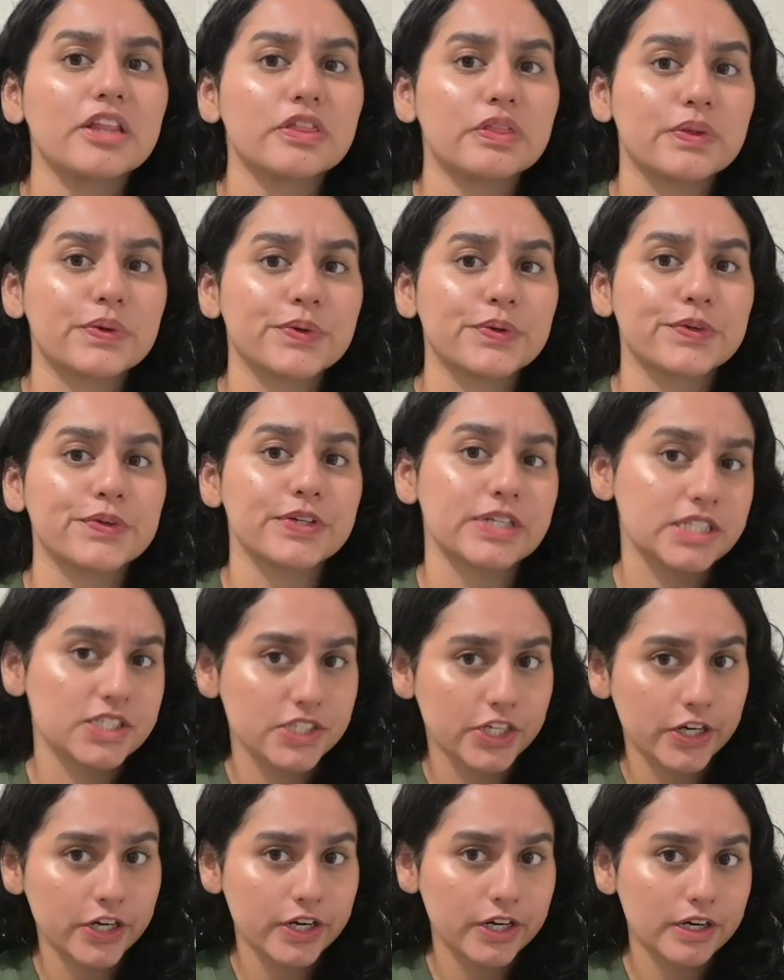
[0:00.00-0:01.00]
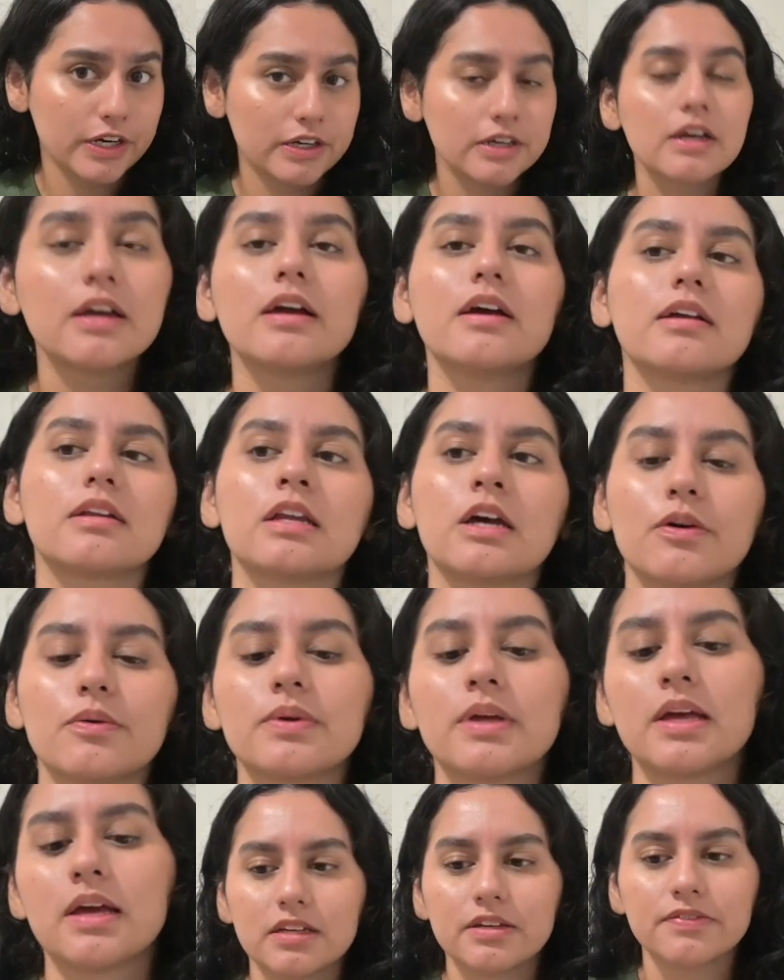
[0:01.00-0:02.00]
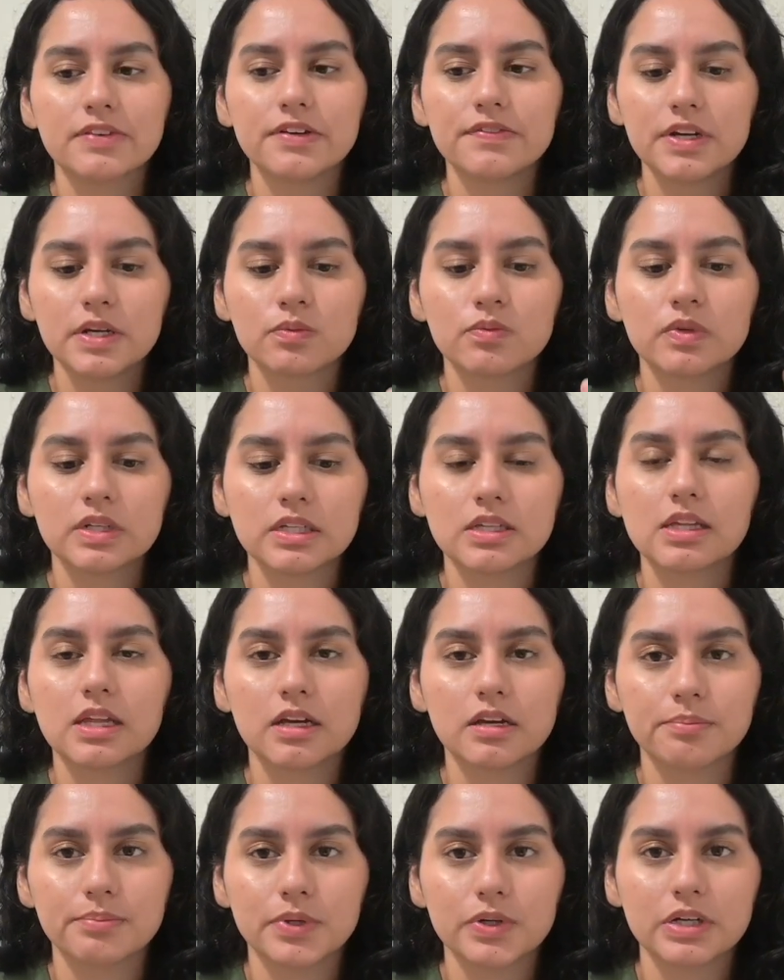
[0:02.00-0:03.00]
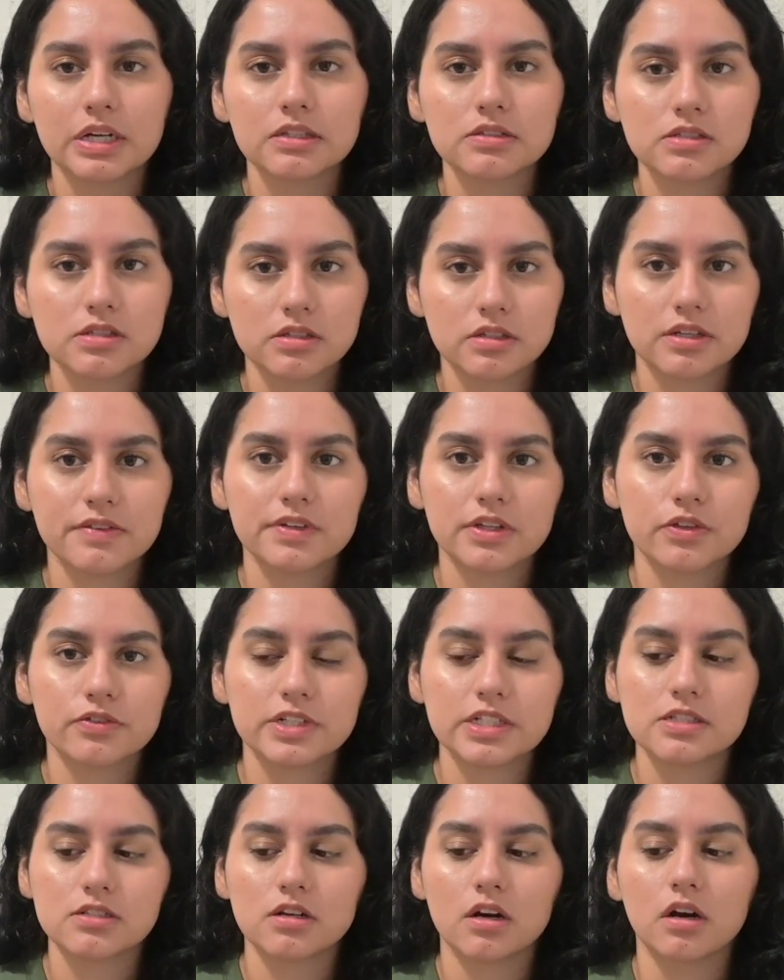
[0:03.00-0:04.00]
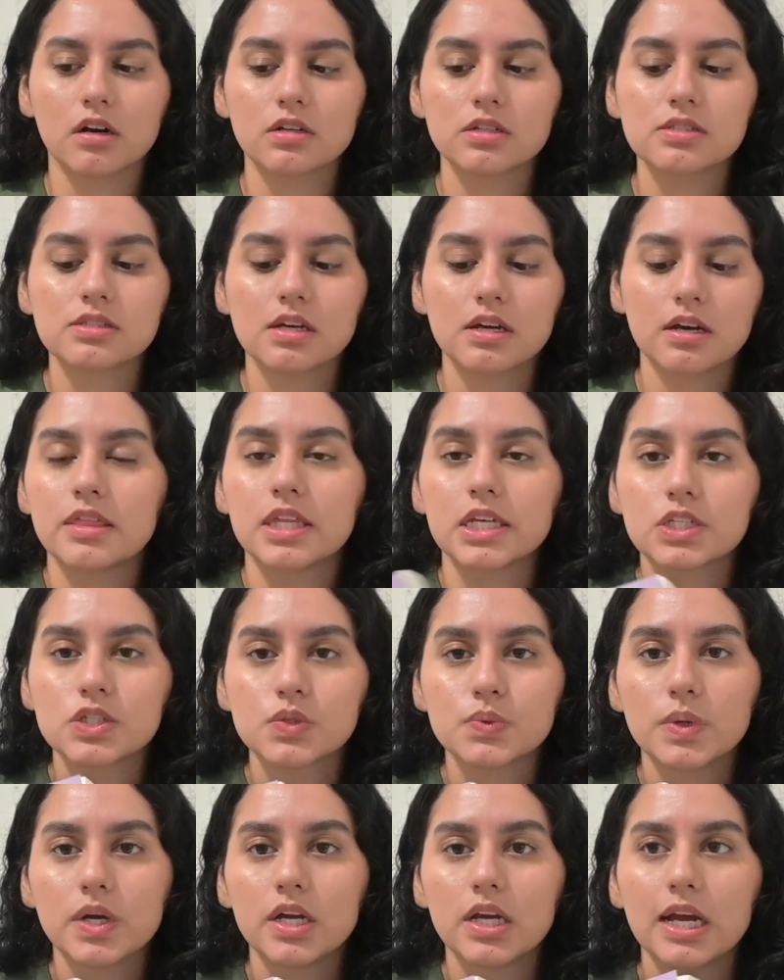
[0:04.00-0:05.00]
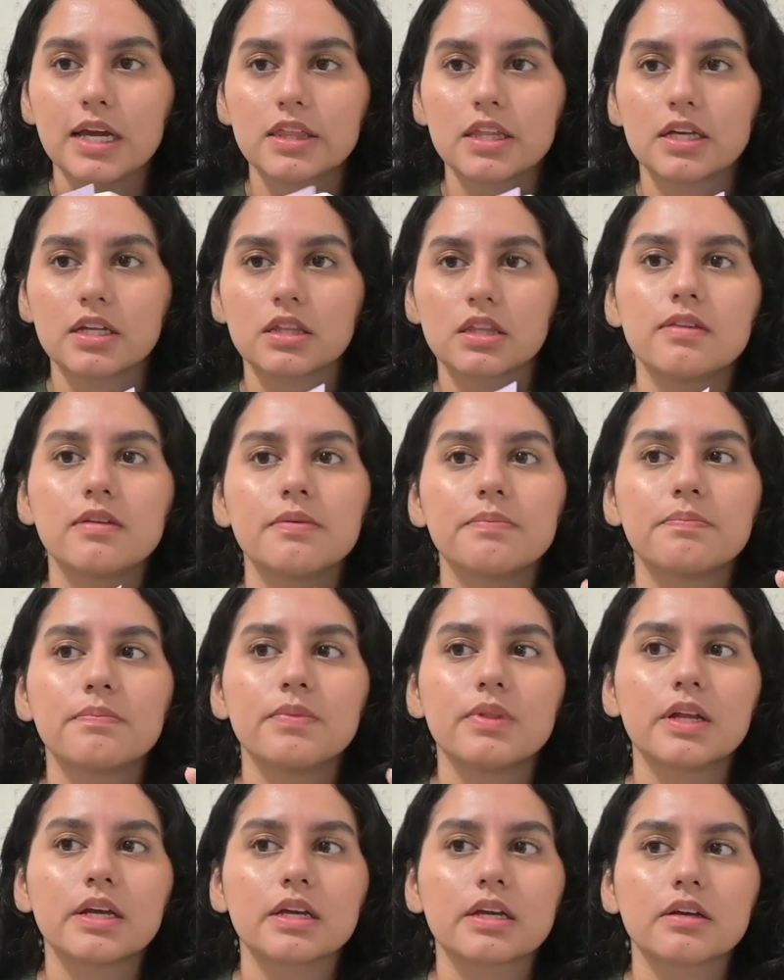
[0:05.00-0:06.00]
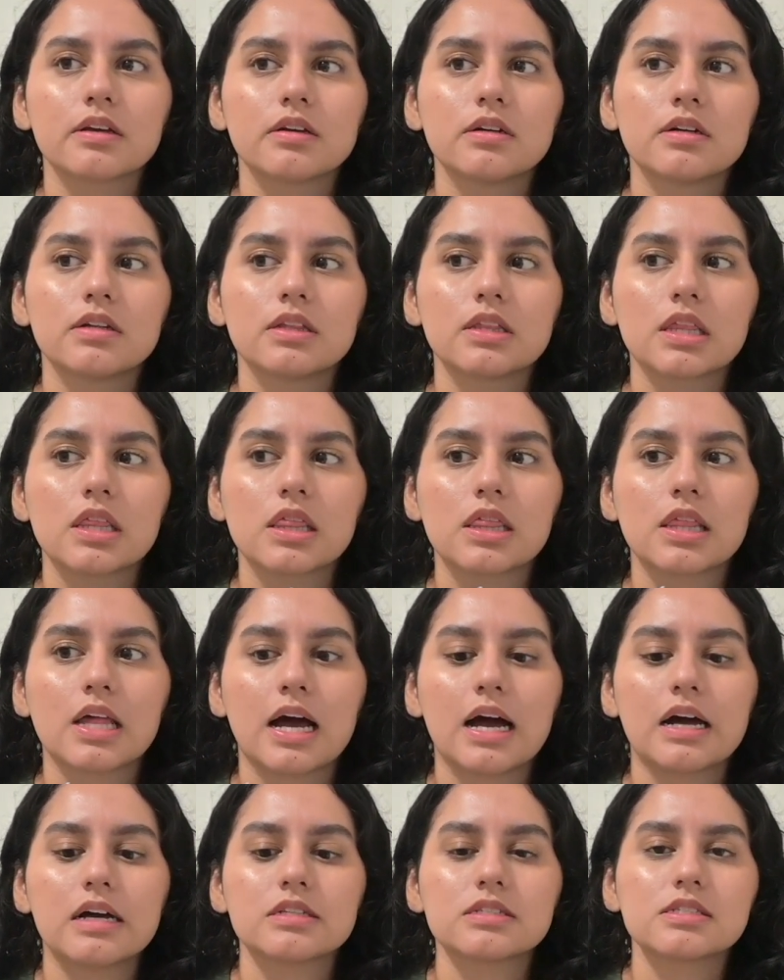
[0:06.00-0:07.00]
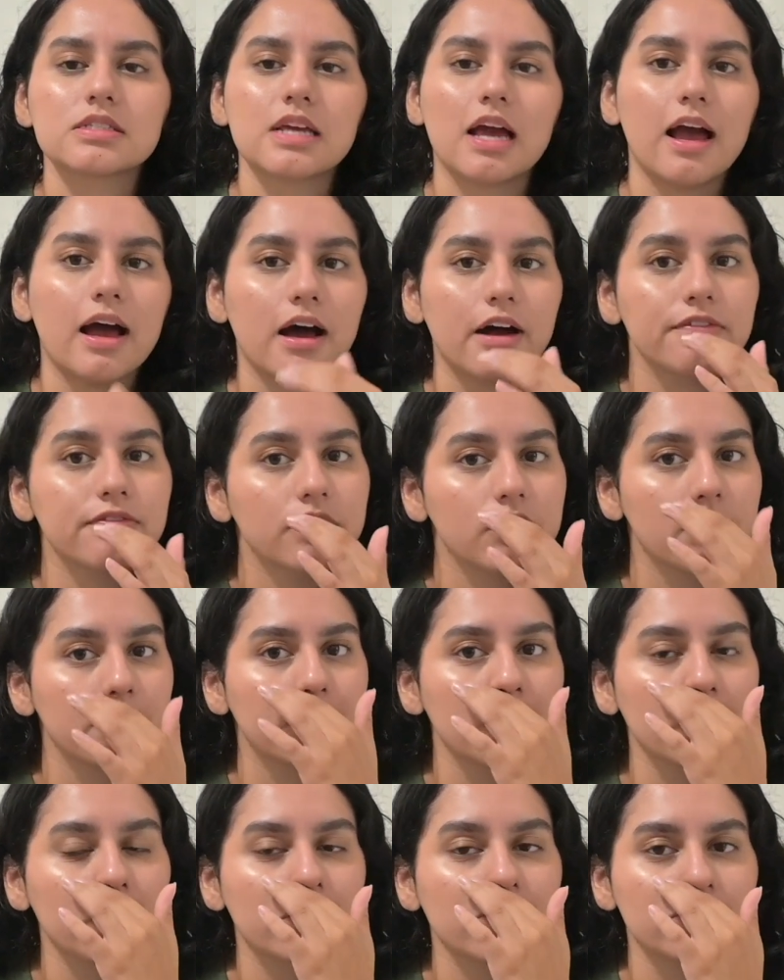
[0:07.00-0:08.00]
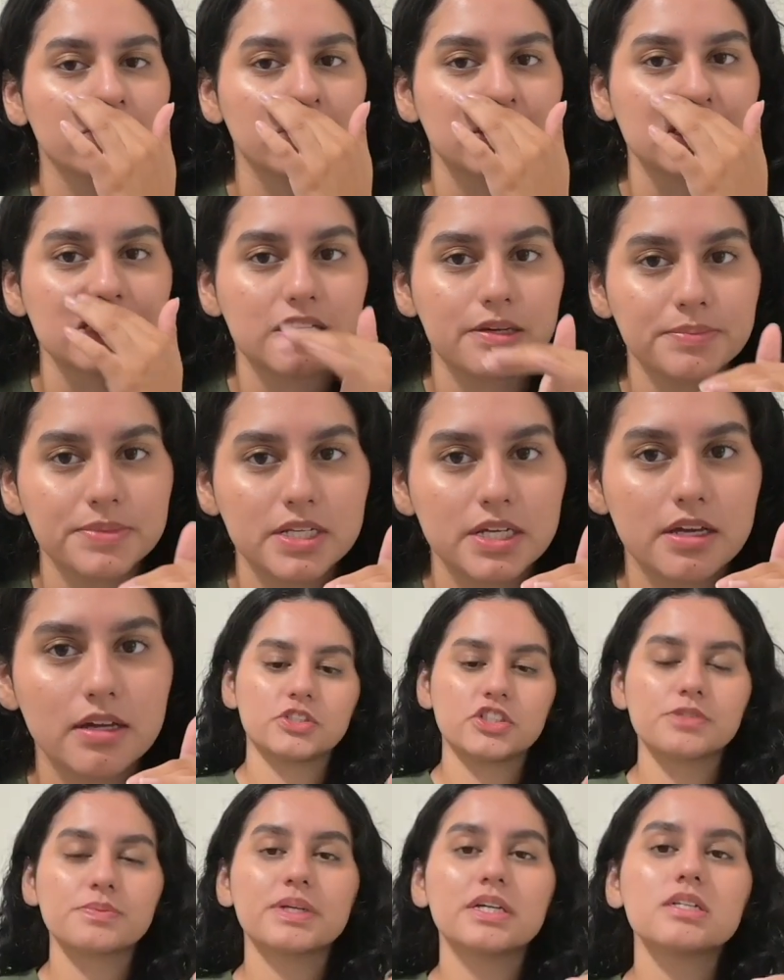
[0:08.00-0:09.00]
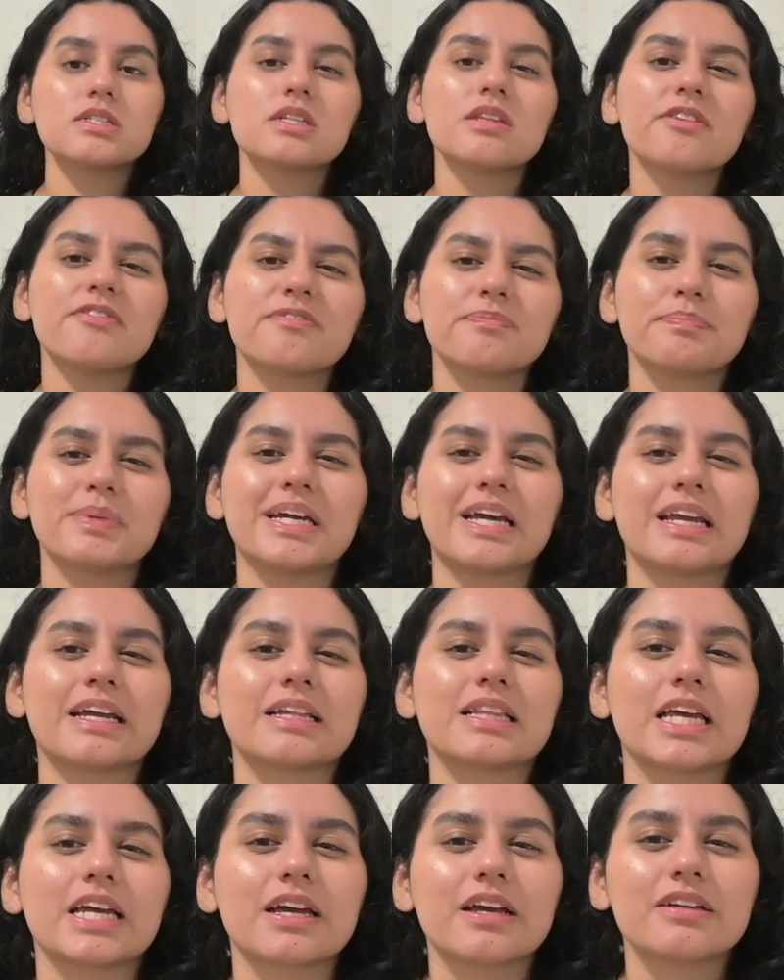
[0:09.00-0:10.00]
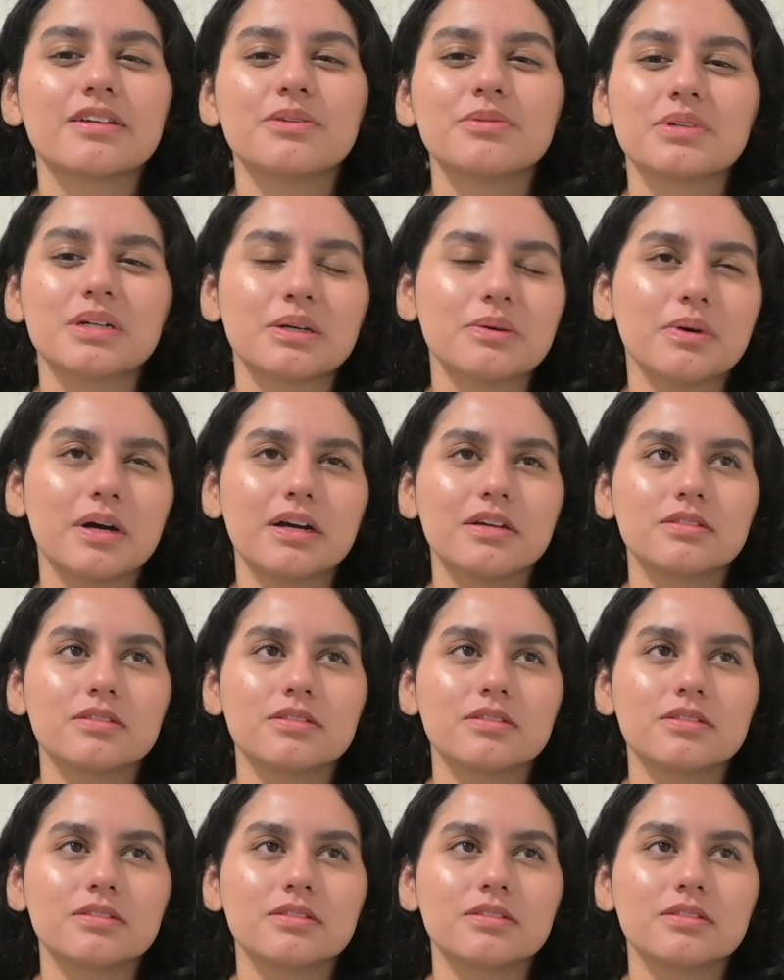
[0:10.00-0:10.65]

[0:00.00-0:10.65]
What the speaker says: 3-star. No, even if I really like a book, I'll still give it 3 stars. This one, I think the like last half of the book redeemed it, just because in the beginning, like, I don't know,